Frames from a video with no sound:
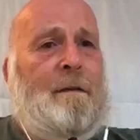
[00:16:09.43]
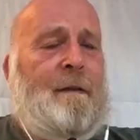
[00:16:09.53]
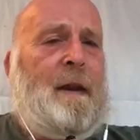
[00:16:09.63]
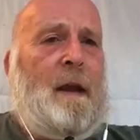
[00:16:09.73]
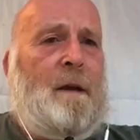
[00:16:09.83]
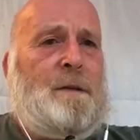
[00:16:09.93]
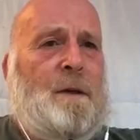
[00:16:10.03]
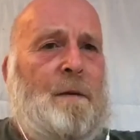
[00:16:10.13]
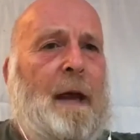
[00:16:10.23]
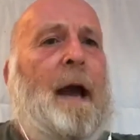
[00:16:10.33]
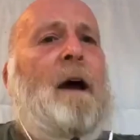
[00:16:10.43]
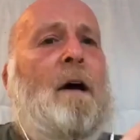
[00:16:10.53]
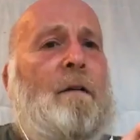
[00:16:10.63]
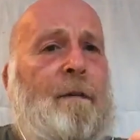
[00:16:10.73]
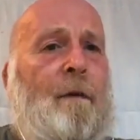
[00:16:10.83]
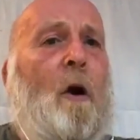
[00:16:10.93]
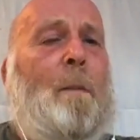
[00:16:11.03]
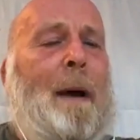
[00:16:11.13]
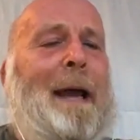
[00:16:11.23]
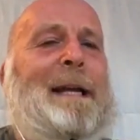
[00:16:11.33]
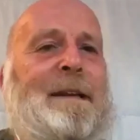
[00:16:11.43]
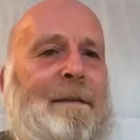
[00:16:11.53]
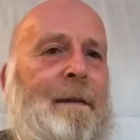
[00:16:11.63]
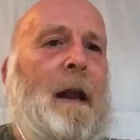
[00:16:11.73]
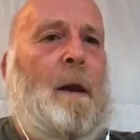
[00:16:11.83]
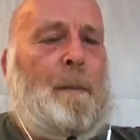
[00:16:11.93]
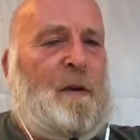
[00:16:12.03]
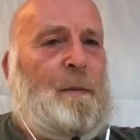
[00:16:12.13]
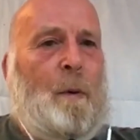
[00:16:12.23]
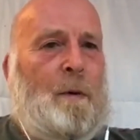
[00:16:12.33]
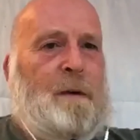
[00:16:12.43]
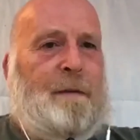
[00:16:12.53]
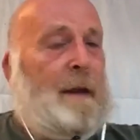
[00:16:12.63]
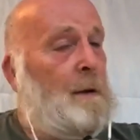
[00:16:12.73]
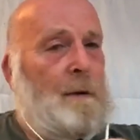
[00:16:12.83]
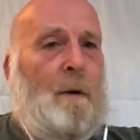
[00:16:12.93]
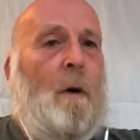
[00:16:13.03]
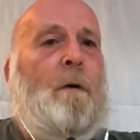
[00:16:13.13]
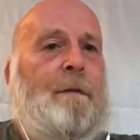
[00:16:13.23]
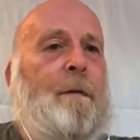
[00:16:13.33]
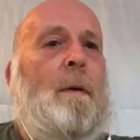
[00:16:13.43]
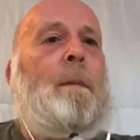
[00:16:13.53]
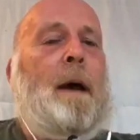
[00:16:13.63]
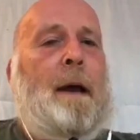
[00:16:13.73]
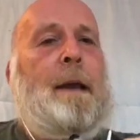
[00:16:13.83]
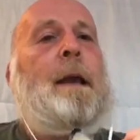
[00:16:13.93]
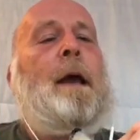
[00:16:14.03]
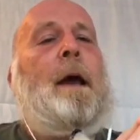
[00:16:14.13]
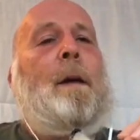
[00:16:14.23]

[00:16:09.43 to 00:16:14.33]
videos on that from a developer's point of view, not from a